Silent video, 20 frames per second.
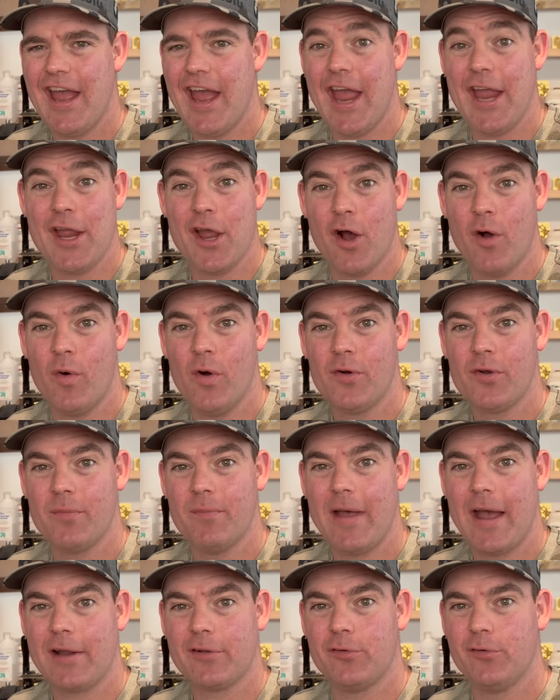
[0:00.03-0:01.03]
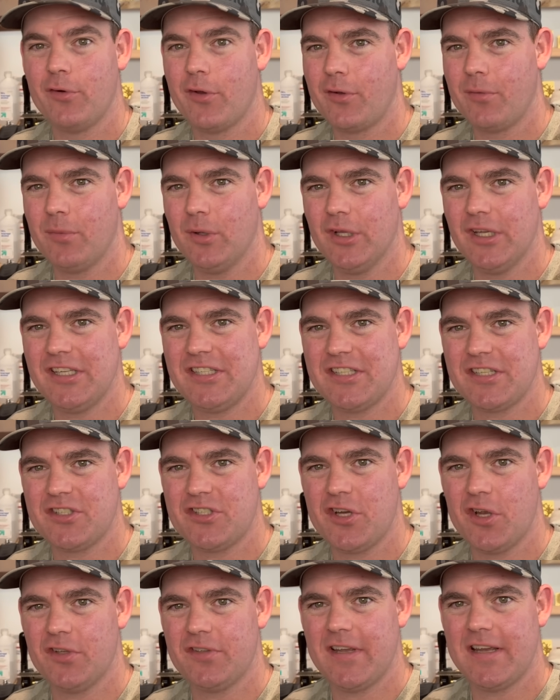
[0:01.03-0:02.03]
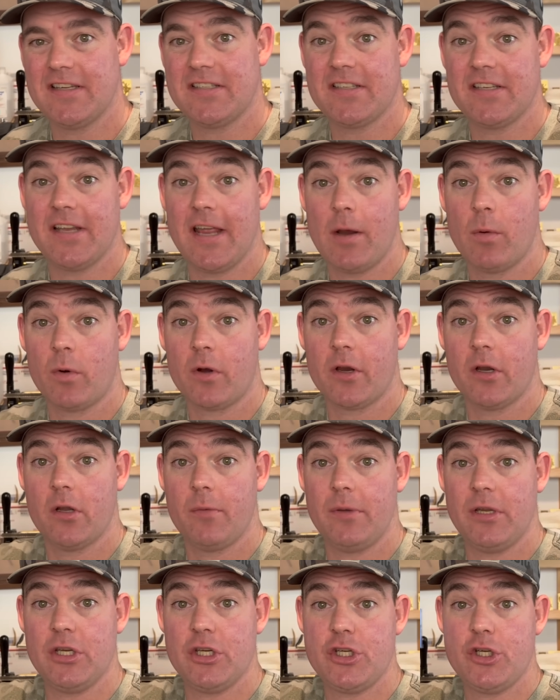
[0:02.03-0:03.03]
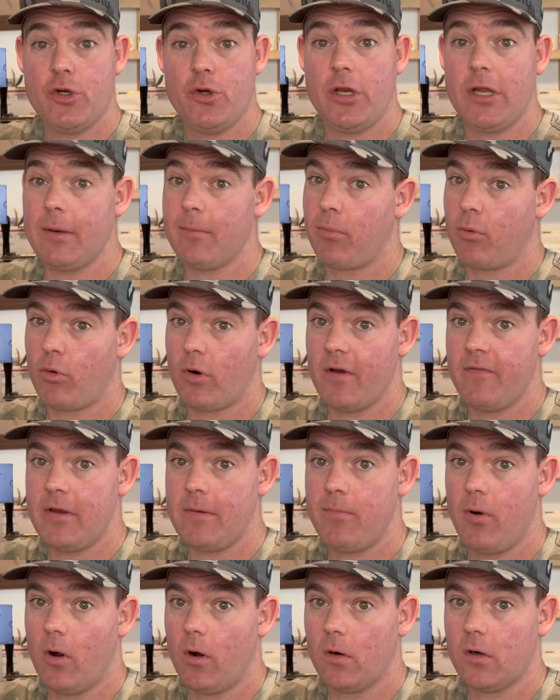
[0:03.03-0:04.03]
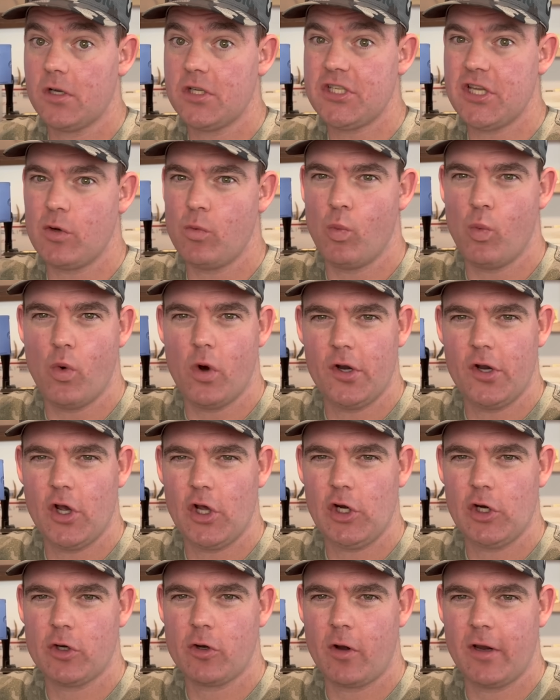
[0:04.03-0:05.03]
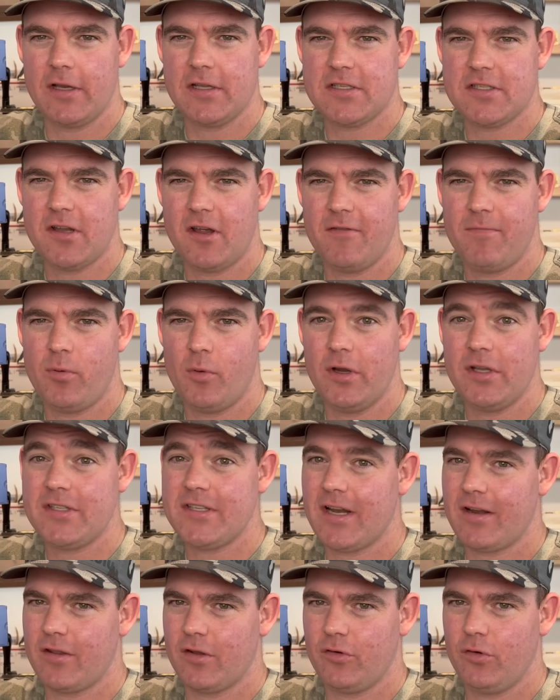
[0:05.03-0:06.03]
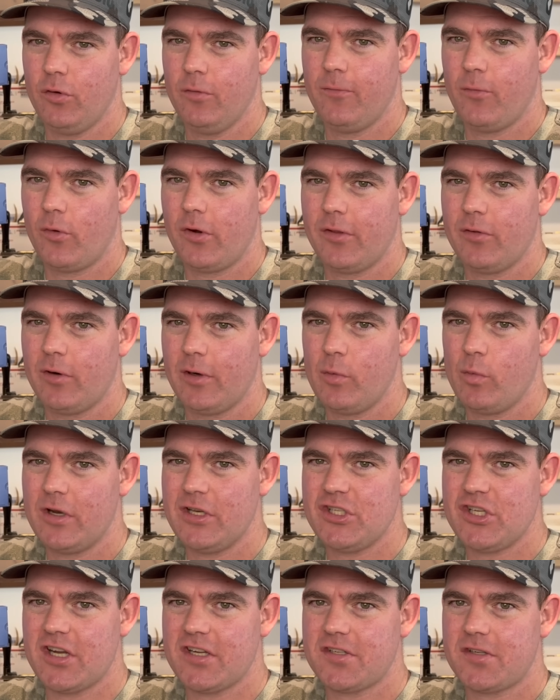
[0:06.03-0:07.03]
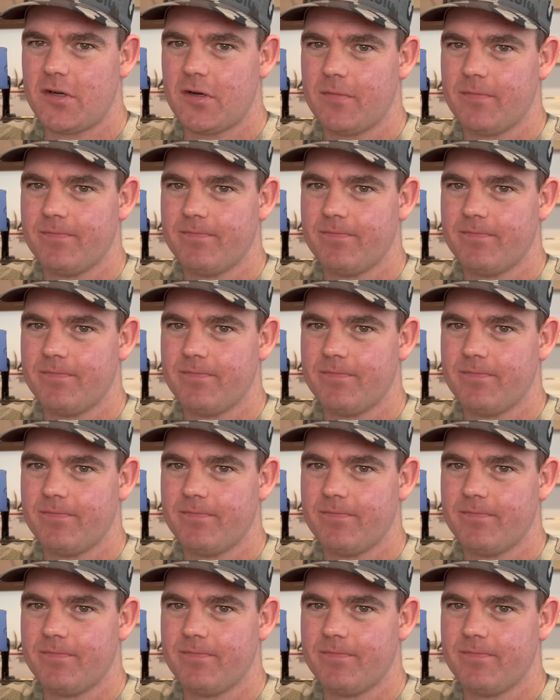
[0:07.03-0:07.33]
Hey y'all, welcome back to another ballistics gel test. Today we're going to be shooting Prvi Partizan 100 grain soft points out of the 243 Winchester.